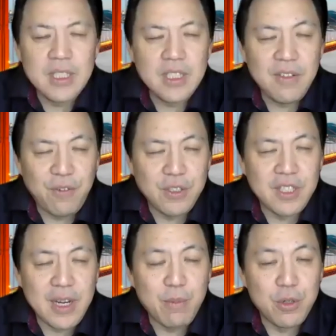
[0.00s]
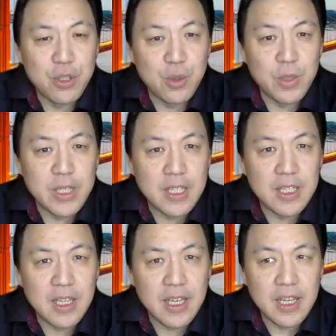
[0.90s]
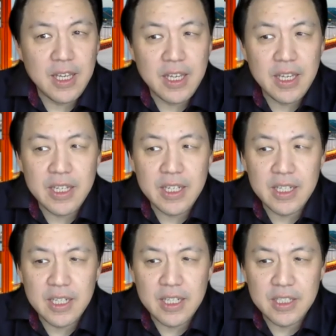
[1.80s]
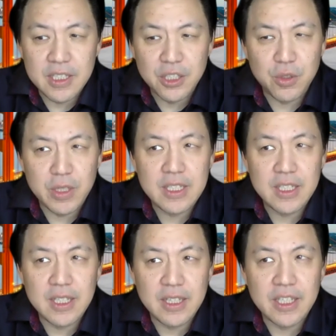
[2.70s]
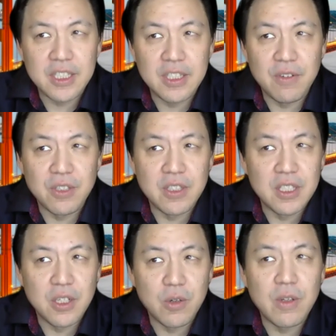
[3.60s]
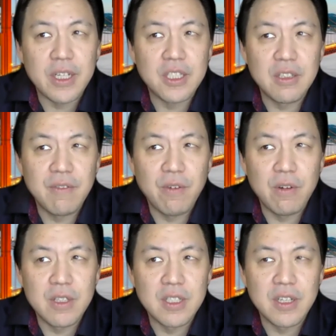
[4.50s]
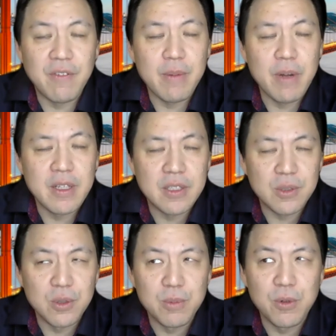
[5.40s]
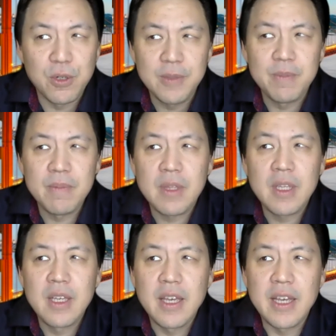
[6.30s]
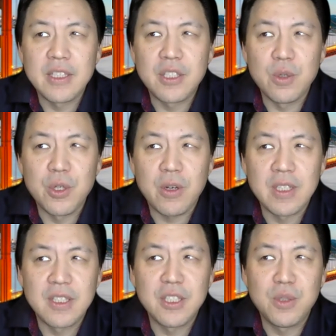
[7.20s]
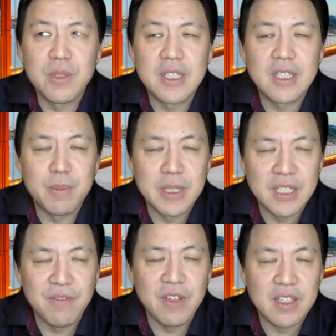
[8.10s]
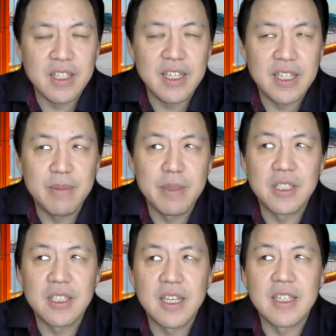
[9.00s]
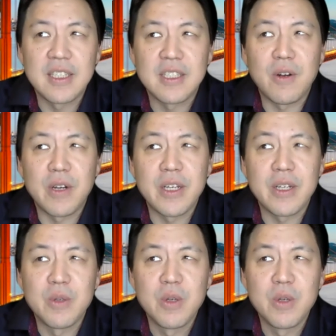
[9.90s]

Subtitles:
is the first time we're doing a district election versus a general election for the city of Fremont and the school board. And so your constituents specifically in the mission attendance area